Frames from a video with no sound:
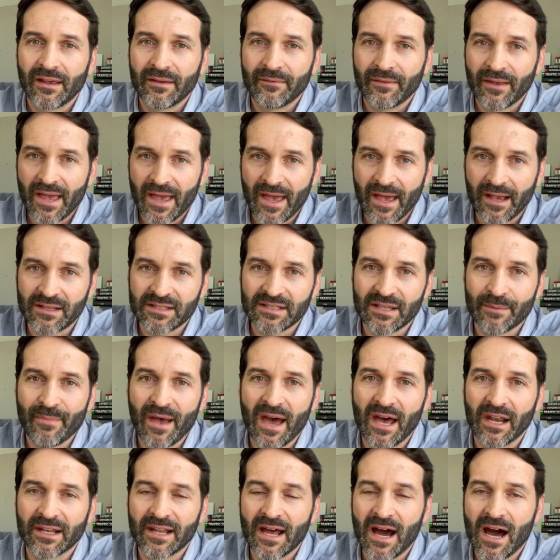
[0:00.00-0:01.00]
X
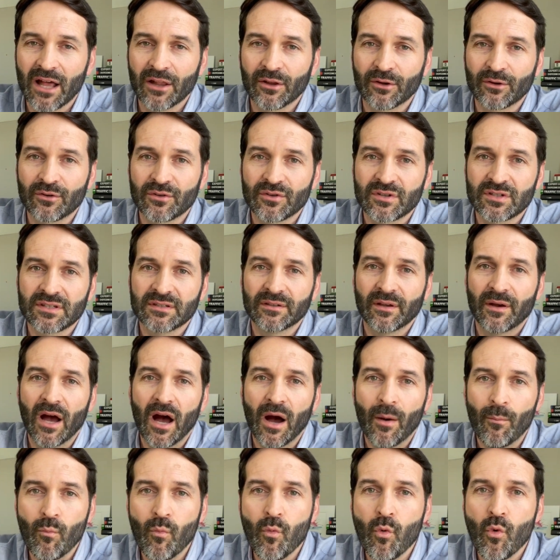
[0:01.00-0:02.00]
amount of dollars
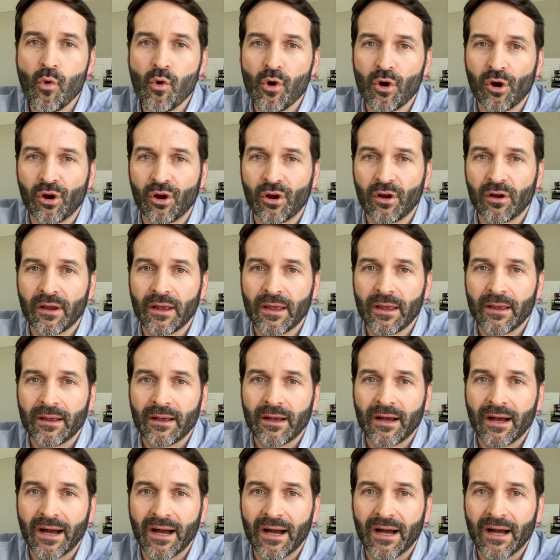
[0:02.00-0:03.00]
more,
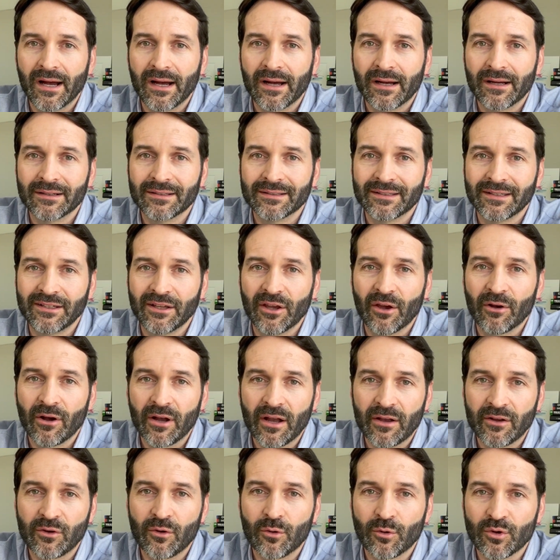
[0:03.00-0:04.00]
and
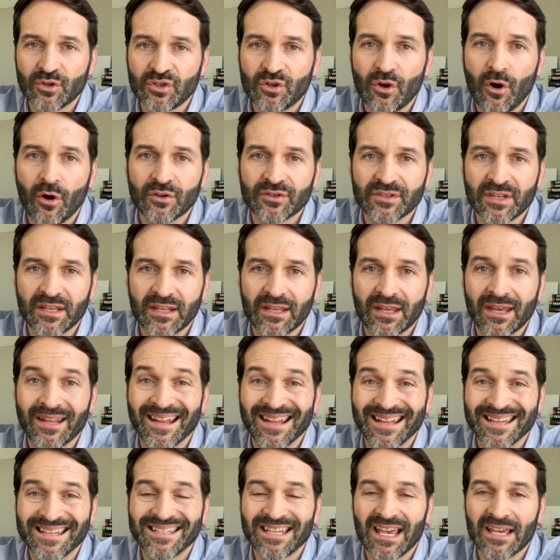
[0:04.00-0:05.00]
of course causing an
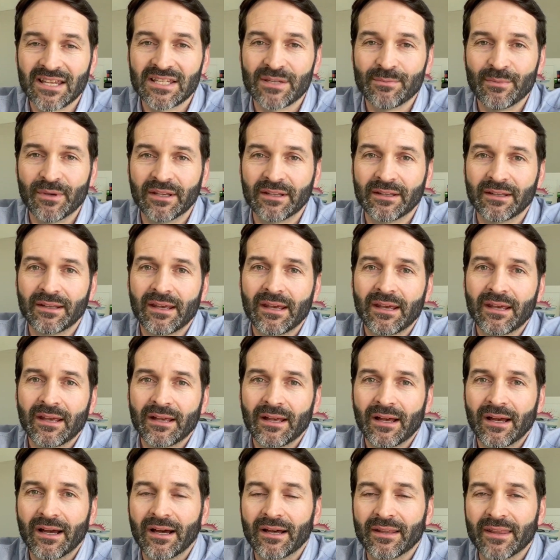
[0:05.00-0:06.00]
assessment
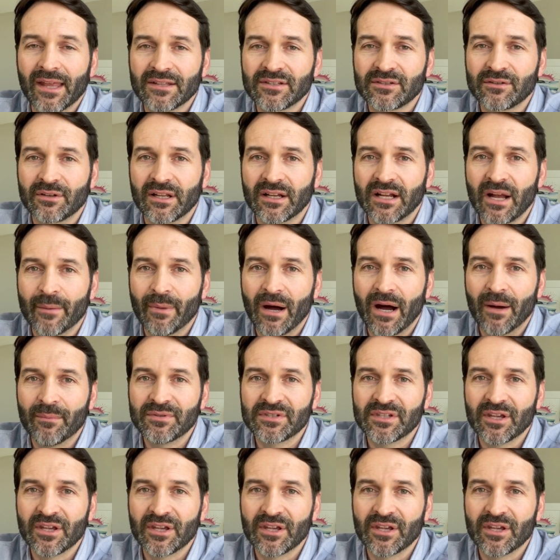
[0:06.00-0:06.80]
that's going to come up.